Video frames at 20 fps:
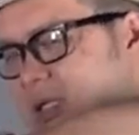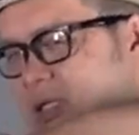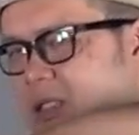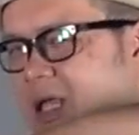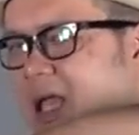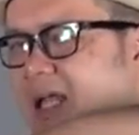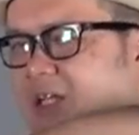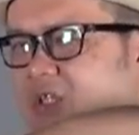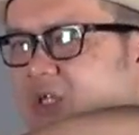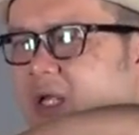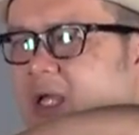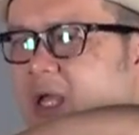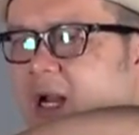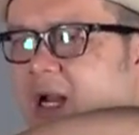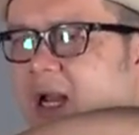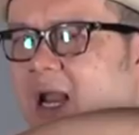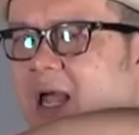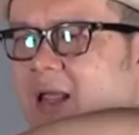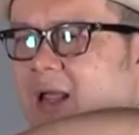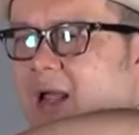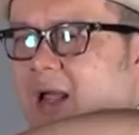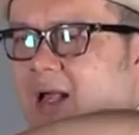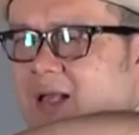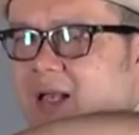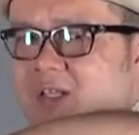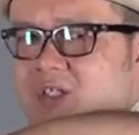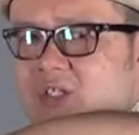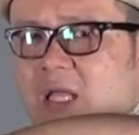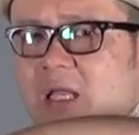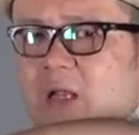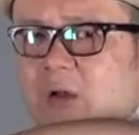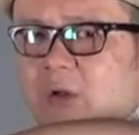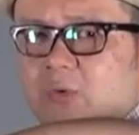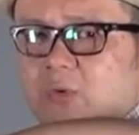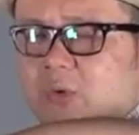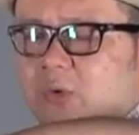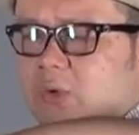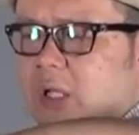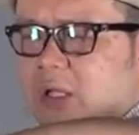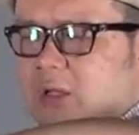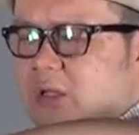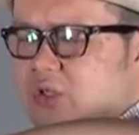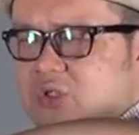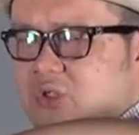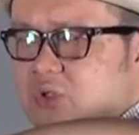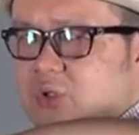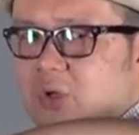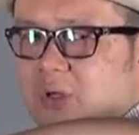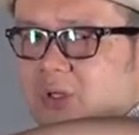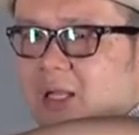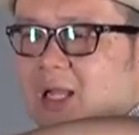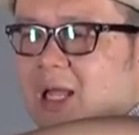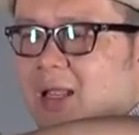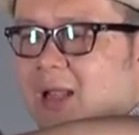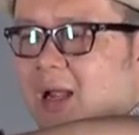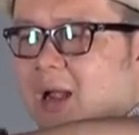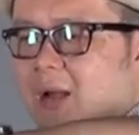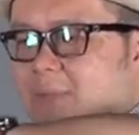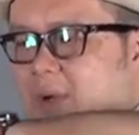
is actually like a, a, standalone unit. It's not like uh,